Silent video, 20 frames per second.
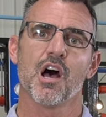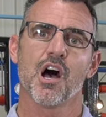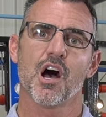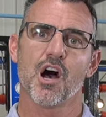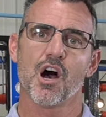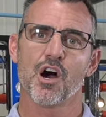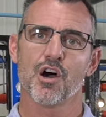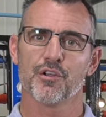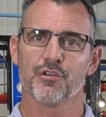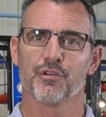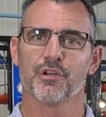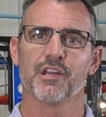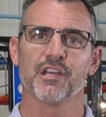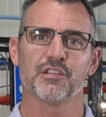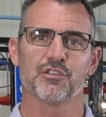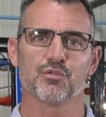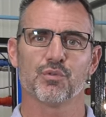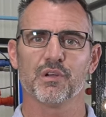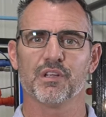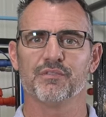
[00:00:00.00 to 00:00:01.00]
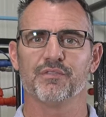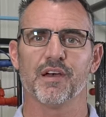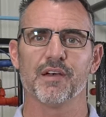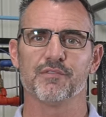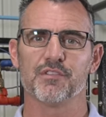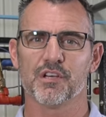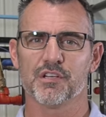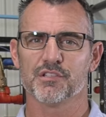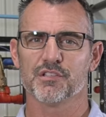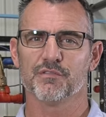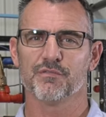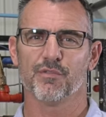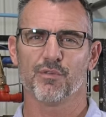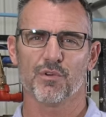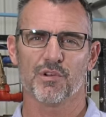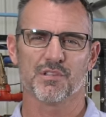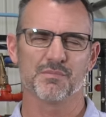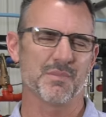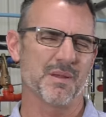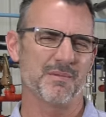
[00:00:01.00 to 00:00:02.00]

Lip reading: 125 tons of force.